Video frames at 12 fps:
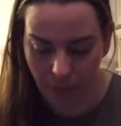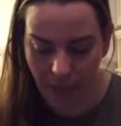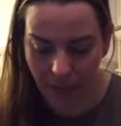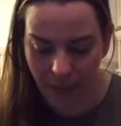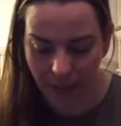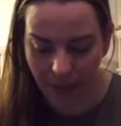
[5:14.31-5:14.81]

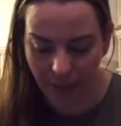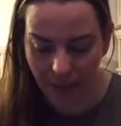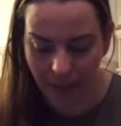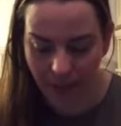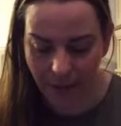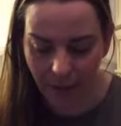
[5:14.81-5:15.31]

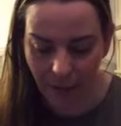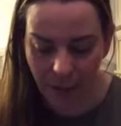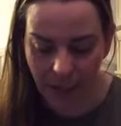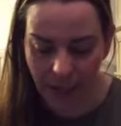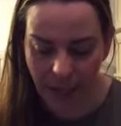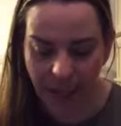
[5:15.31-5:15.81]
exhaling
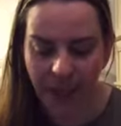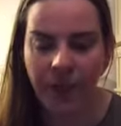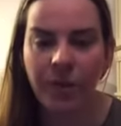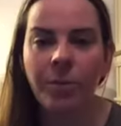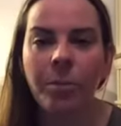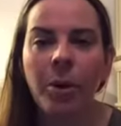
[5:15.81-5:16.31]
slowly, guiding
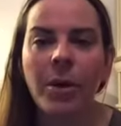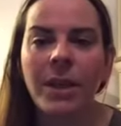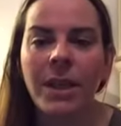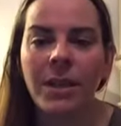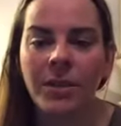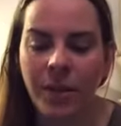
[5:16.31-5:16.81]
your
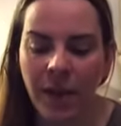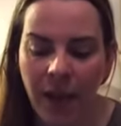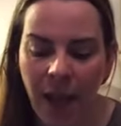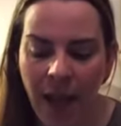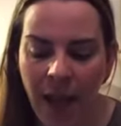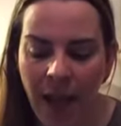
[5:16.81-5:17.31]
body into
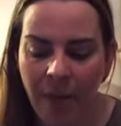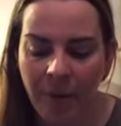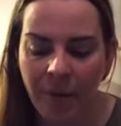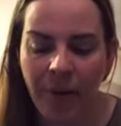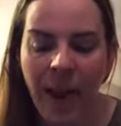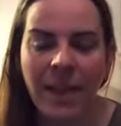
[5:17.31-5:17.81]
a calm
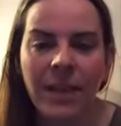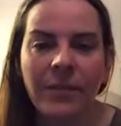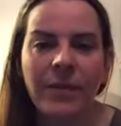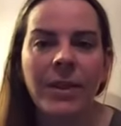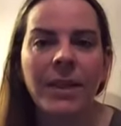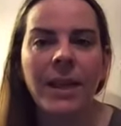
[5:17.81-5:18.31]
and
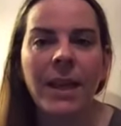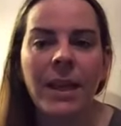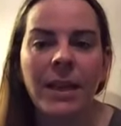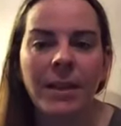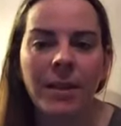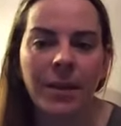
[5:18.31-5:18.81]
restful state.